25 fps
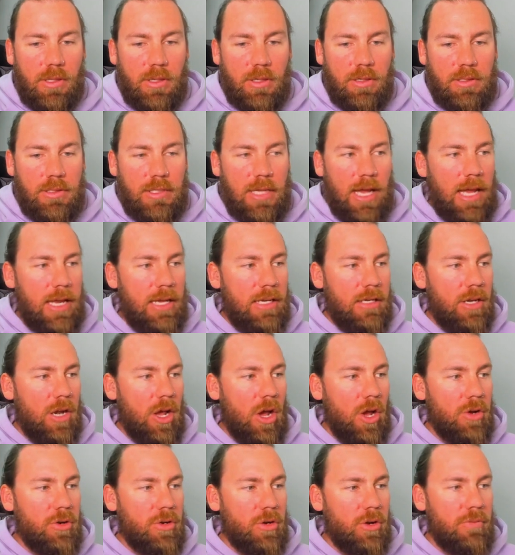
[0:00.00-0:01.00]
take
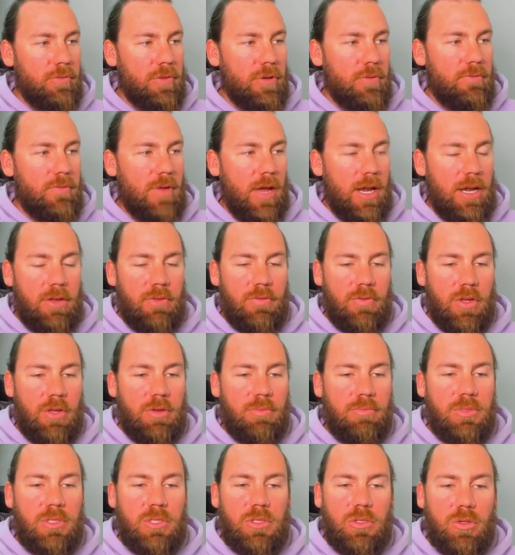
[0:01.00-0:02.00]
note of your
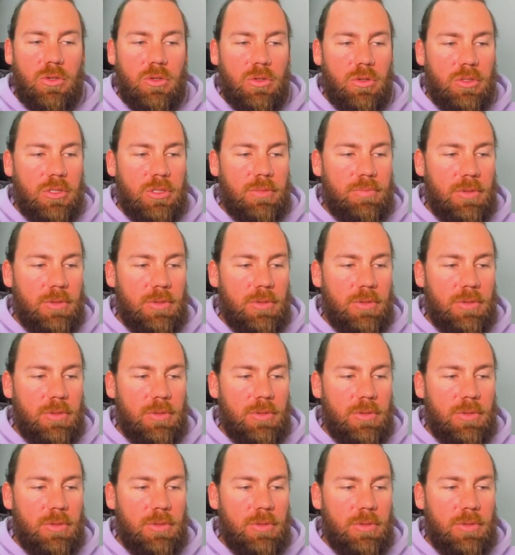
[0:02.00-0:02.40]
Vanivium stores,